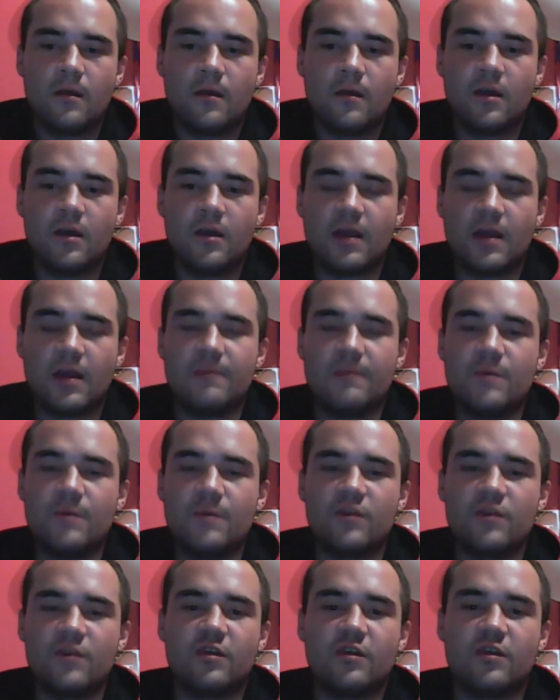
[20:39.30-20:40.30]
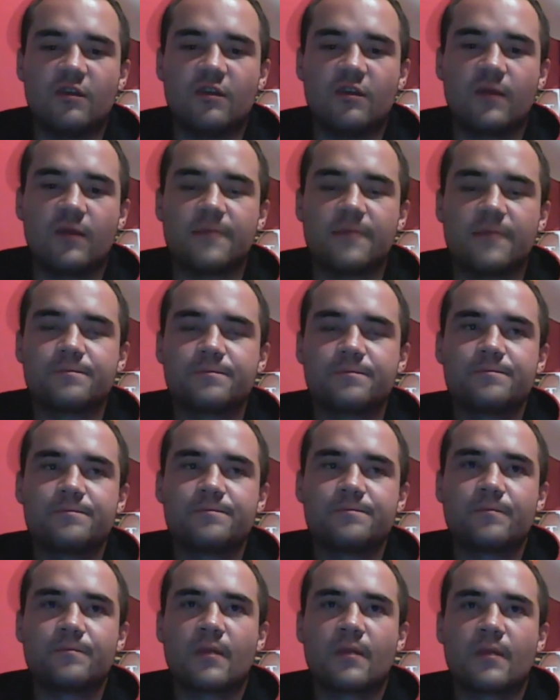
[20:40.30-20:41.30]
Let me put it to you this way.
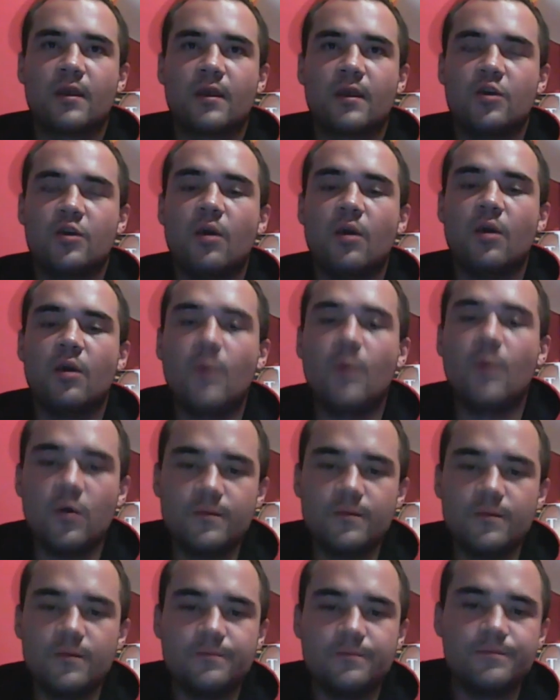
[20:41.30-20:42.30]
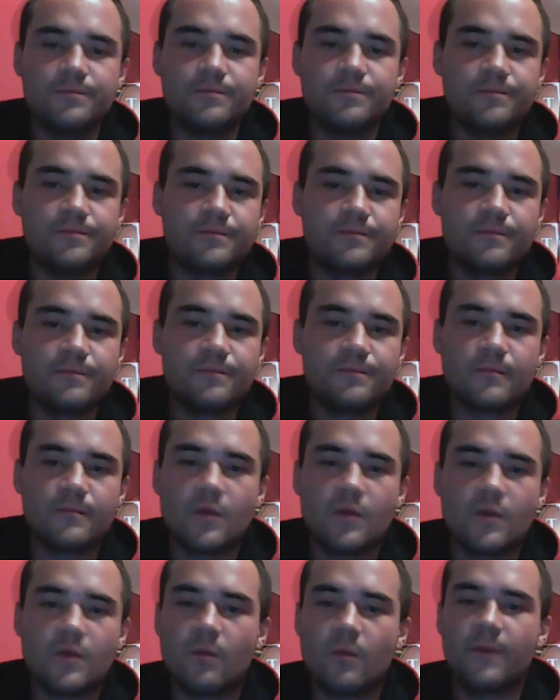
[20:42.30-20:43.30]
You are born,
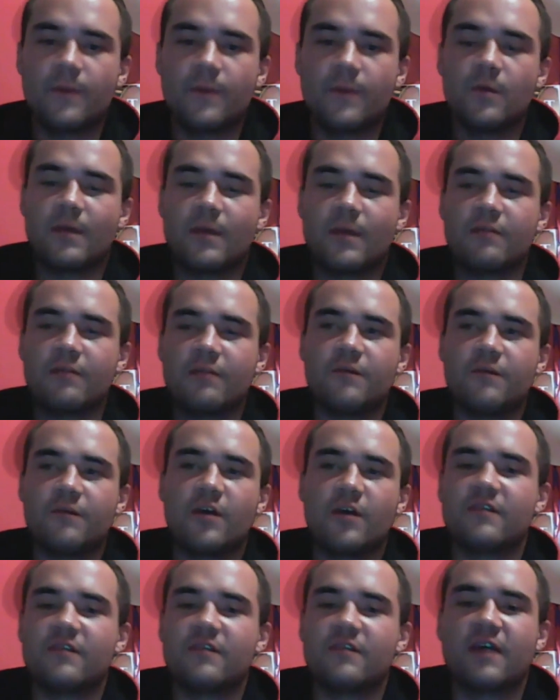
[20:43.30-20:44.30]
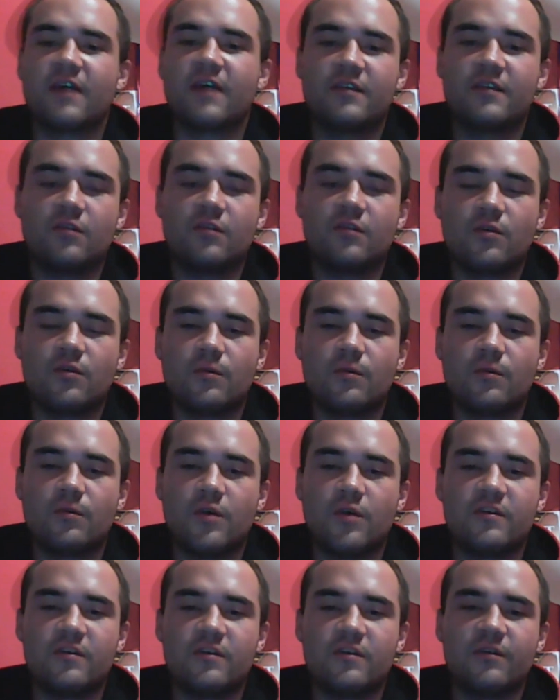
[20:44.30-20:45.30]
your mother and father signs your
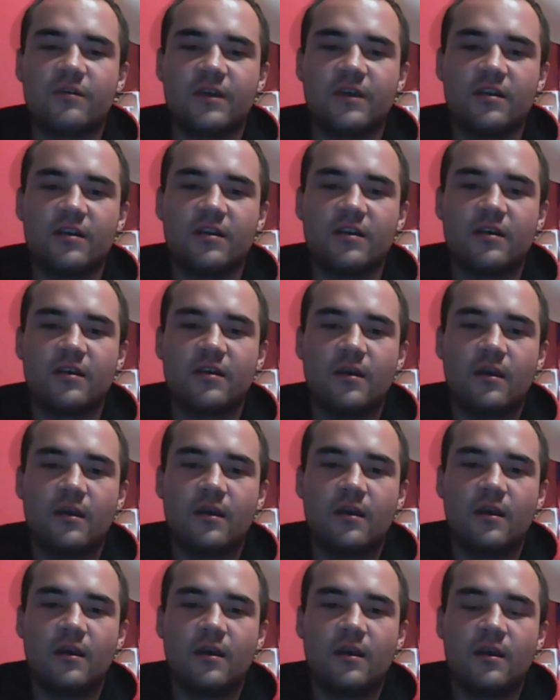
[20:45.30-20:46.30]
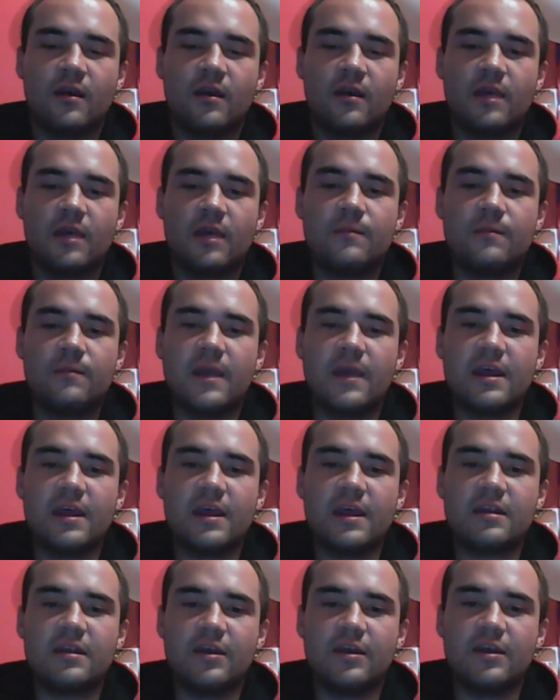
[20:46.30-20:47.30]
birth certificate.
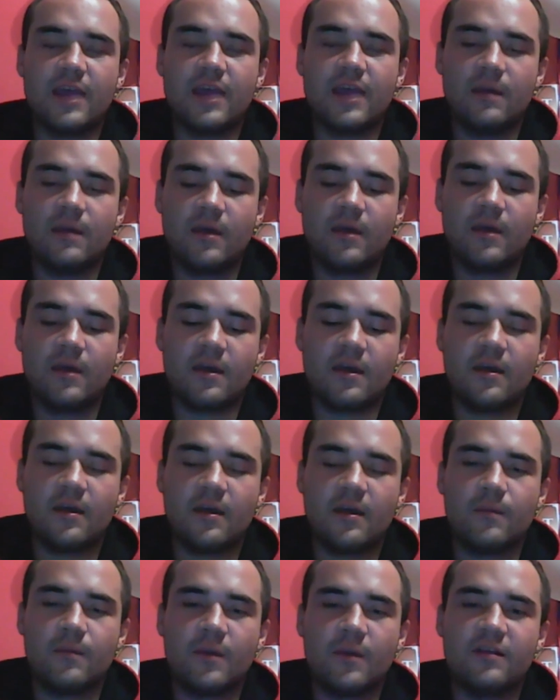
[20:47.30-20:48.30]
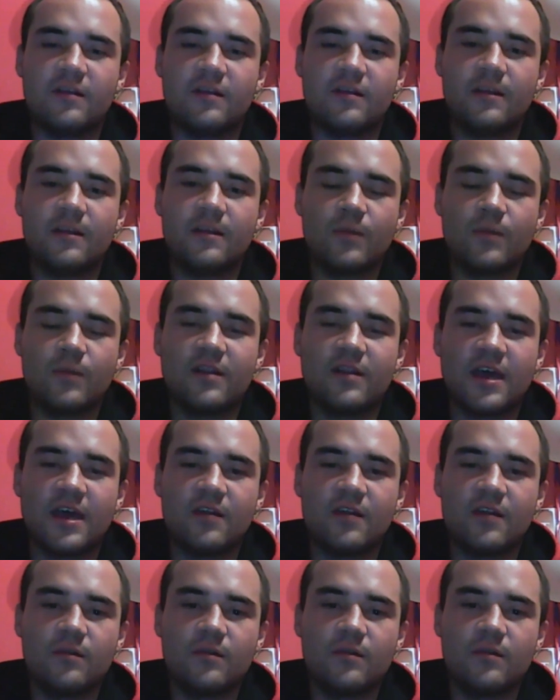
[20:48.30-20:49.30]
Immediately you get a print
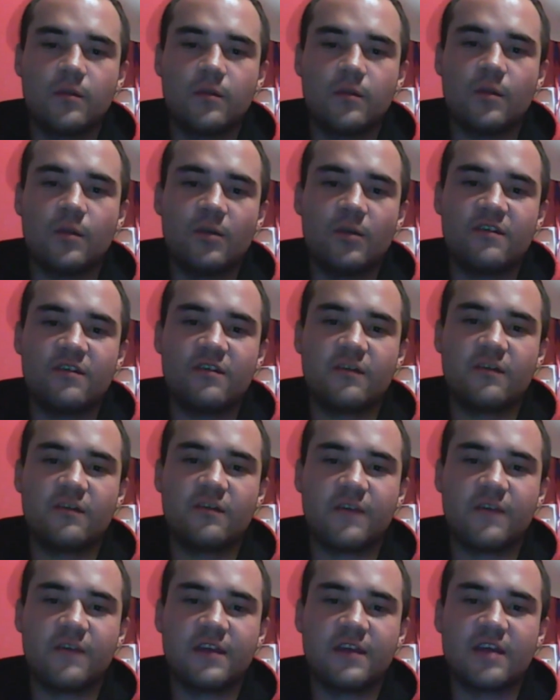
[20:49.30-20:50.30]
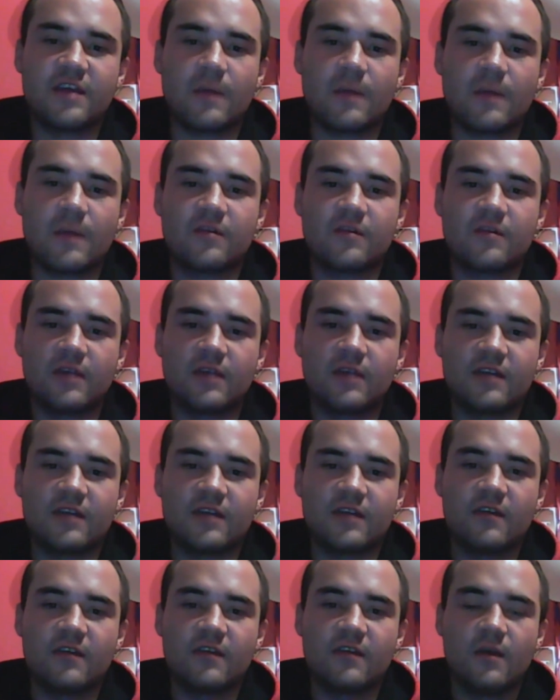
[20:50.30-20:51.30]
out with your birth certificate in capital
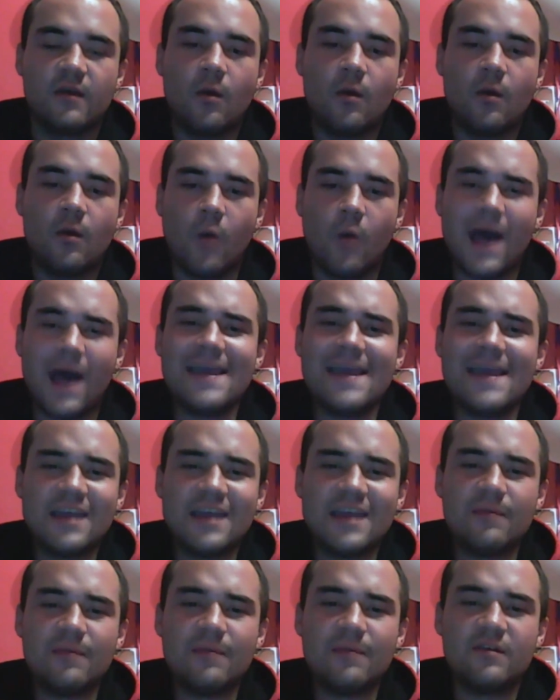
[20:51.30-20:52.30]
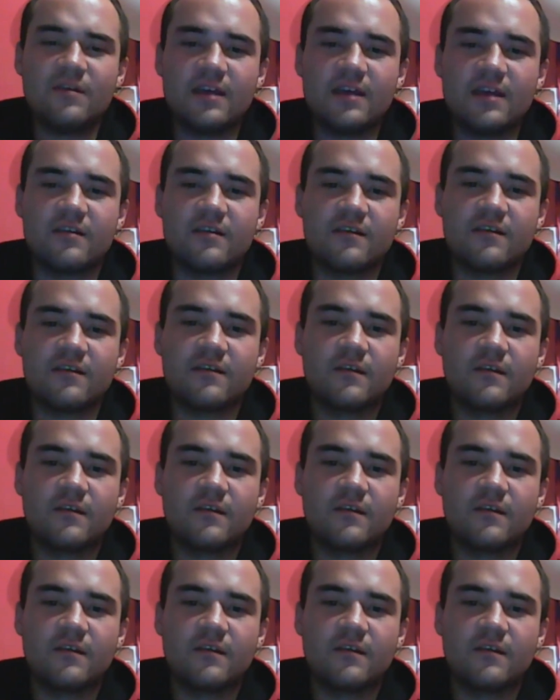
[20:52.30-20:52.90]
letters. Why in capital letters?